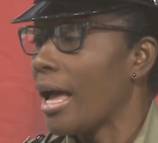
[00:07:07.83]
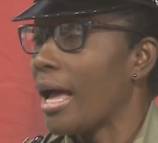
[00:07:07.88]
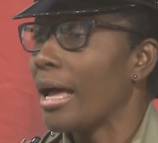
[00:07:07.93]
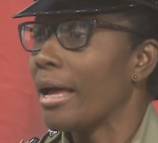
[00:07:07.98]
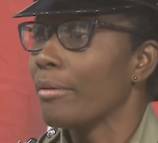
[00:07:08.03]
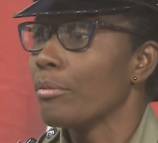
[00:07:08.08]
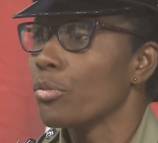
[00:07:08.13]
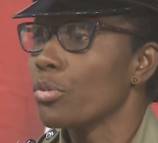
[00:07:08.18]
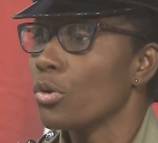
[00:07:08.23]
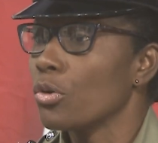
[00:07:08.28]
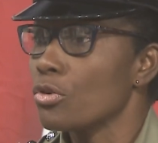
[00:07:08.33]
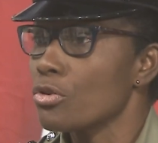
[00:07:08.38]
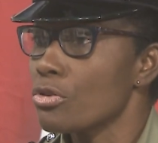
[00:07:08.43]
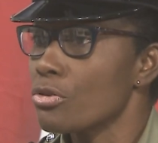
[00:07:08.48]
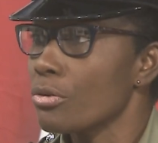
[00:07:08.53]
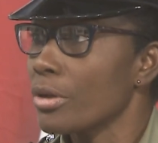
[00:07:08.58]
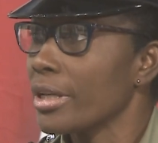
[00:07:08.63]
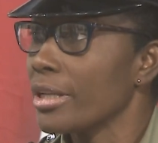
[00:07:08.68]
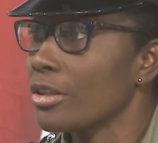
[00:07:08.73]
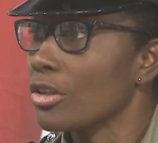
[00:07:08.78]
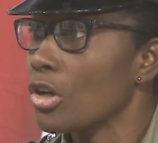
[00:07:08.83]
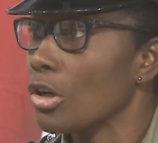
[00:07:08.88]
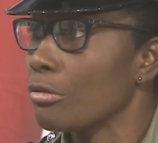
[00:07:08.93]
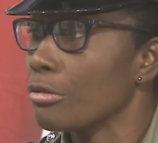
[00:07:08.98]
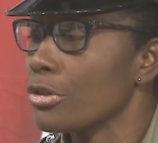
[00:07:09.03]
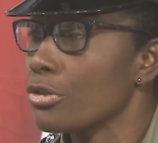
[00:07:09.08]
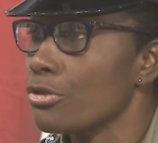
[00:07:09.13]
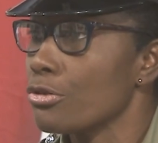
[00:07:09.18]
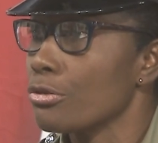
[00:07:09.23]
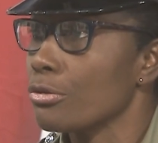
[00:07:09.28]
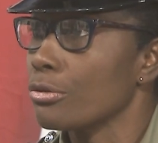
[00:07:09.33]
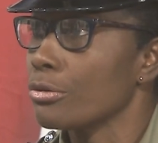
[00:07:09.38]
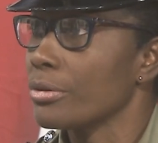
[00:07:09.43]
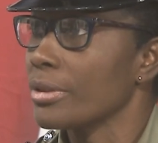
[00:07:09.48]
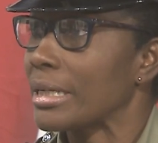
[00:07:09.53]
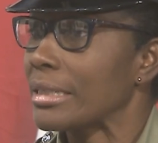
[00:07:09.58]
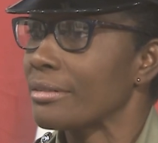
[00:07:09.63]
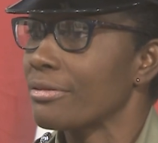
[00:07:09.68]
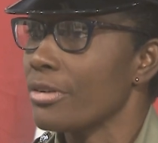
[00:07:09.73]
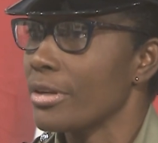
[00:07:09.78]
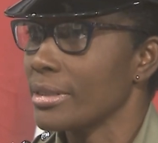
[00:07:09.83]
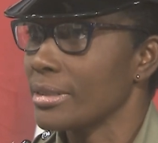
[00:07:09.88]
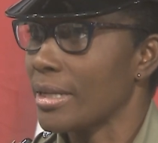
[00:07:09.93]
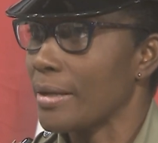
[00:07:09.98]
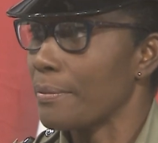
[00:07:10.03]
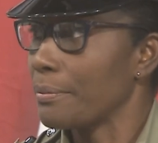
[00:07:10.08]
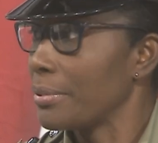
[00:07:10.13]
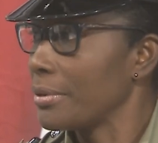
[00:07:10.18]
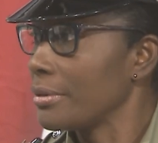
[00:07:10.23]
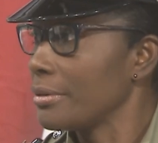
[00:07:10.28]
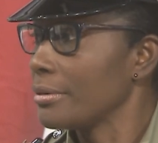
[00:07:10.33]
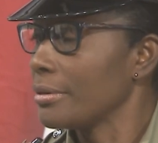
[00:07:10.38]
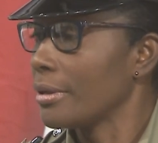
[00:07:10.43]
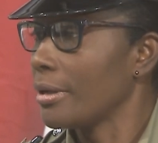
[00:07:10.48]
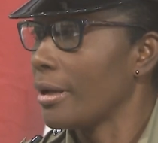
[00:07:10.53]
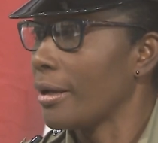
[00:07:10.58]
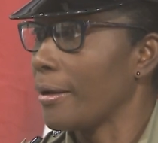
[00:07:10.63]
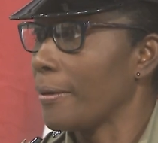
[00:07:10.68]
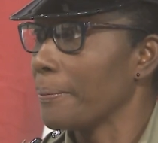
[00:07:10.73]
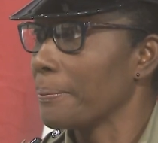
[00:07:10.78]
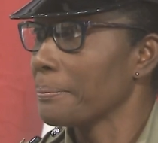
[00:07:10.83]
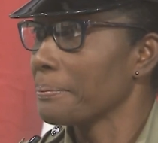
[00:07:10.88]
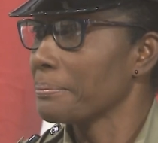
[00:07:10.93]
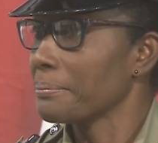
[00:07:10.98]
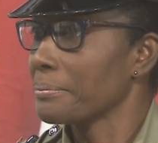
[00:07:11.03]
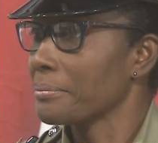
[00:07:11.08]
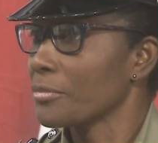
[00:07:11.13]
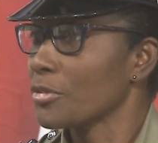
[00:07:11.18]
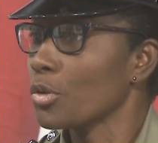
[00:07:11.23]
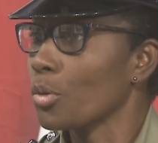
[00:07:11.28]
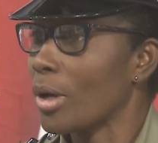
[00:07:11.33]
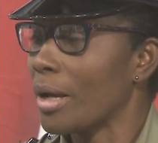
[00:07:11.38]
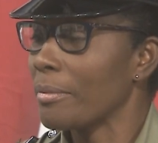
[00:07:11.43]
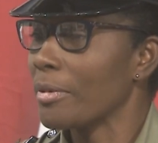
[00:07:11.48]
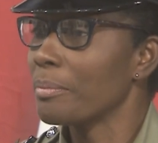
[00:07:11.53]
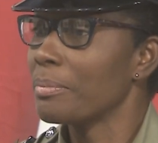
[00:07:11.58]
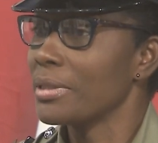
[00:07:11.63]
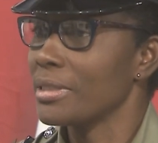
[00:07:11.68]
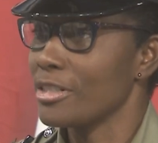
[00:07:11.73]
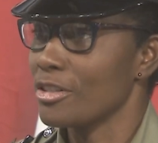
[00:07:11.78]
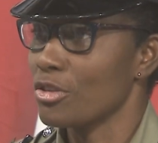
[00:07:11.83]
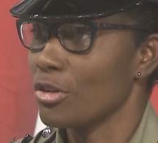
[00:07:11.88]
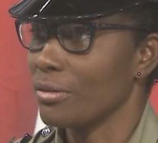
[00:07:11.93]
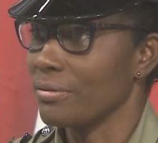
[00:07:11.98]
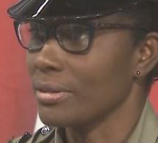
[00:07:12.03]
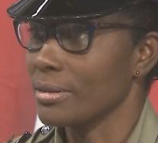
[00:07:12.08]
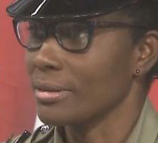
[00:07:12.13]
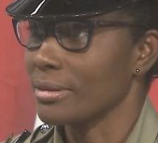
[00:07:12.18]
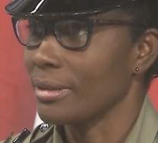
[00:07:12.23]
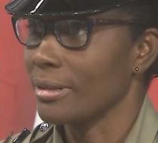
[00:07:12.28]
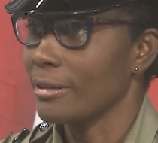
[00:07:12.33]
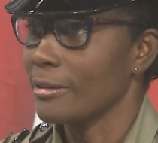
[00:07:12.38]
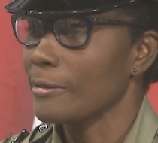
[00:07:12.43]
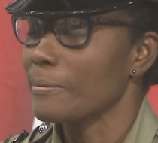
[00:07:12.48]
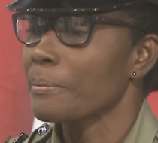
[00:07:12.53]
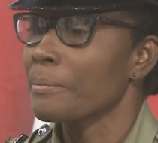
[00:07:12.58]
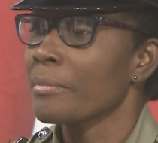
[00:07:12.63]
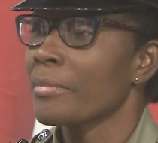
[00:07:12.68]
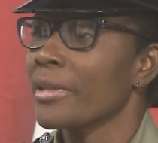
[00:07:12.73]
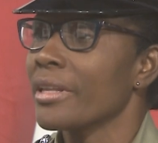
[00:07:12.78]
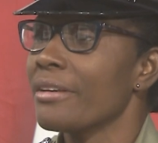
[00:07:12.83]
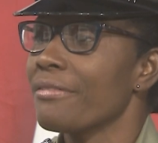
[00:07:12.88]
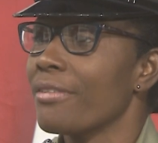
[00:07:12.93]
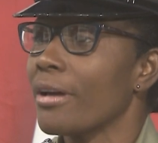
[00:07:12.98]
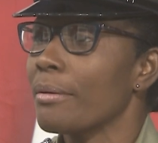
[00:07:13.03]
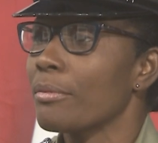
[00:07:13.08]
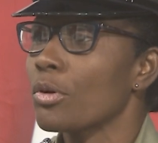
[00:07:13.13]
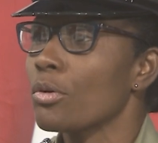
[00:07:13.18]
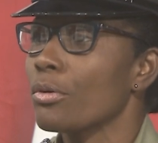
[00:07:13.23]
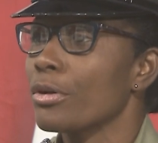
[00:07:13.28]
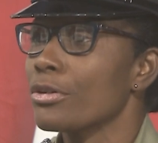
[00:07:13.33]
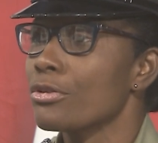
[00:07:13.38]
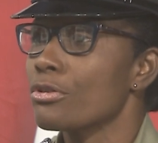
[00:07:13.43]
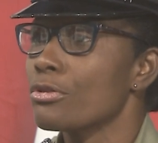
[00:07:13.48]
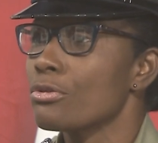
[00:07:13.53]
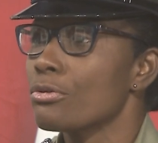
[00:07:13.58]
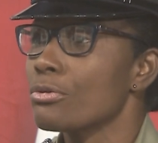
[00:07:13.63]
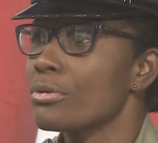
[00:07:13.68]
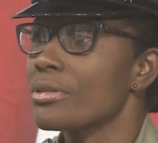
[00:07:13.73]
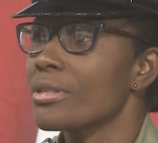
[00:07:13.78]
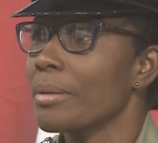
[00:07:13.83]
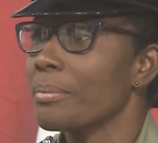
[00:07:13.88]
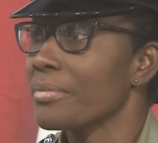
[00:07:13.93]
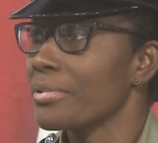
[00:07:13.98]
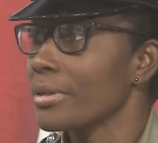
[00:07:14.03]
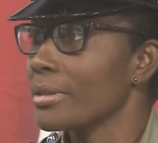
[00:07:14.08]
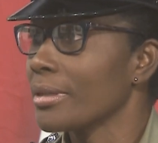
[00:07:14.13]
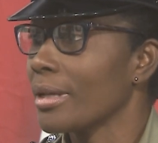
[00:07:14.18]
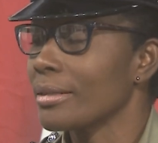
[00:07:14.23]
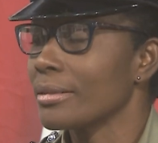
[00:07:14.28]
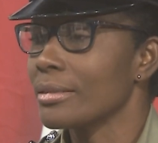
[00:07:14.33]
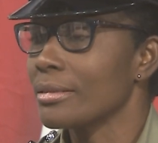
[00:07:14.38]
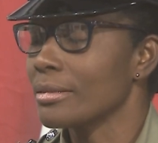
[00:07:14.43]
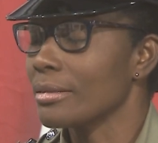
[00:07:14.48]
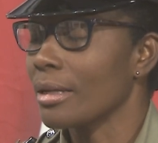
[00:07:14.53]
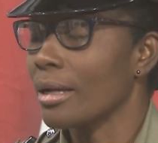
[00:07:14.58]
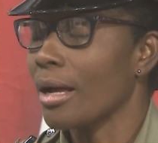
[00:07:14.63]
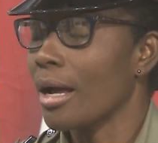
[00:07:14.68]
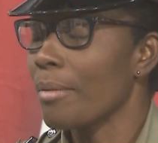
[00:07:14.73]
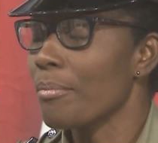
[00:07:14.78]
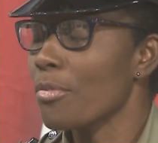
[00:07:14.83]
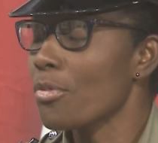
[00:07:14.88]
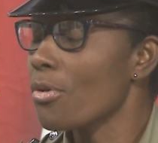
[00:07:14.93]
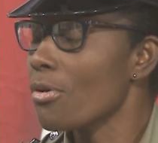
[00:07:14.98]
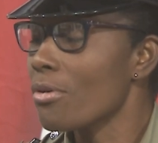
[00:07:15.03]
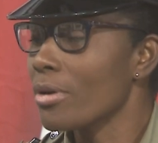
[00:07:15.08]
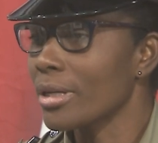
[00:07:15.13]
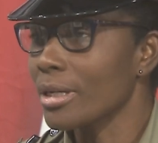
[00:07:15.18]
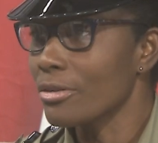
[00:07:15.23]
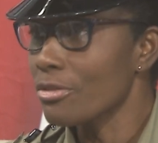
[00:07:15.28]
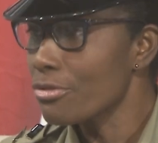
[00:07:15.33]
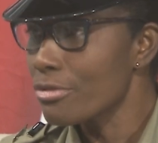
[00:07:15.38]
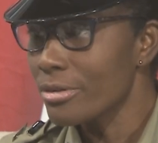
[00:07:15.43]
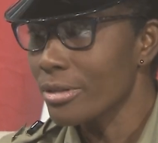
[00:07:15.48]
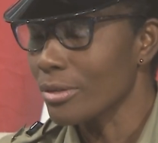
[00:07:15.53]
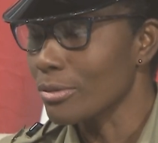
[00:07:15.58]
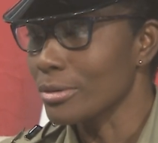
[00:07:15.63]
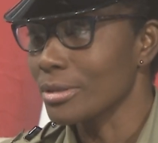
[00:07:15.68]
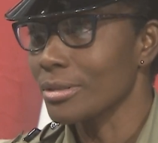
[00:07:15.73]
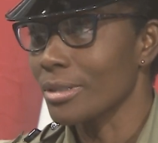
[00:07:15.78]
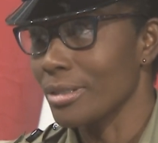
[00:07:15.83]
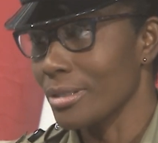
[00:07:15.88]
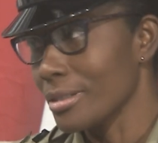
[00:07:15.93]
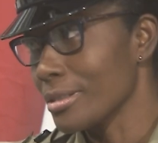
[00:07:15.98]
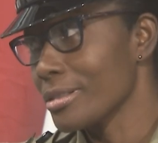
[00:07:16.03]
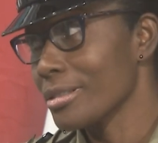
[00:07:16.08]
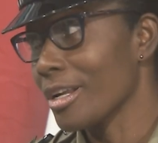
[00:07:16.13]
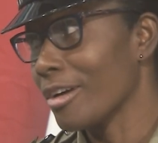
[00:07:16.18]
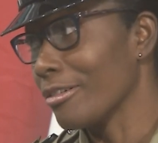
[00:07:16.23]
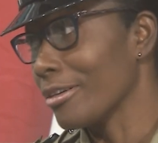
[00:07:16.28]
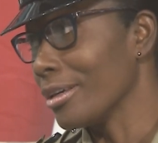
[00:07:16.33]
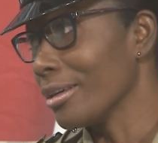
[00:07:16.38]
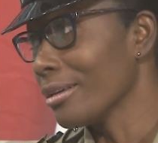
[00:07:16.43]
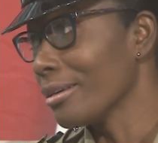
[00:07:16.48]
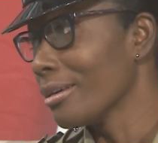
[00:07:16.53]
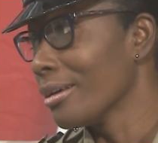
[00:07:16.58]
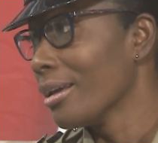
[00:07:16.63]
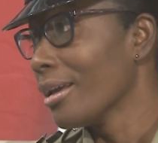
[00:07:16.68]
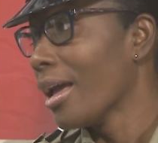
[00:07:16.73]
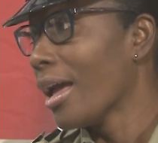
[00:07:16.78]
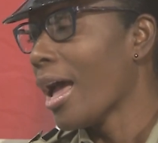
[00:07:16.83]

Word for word: Um, we also encourage you that, for example, um, though I'm a police officer, if I'm going to do something that is more than $3,000, sorry,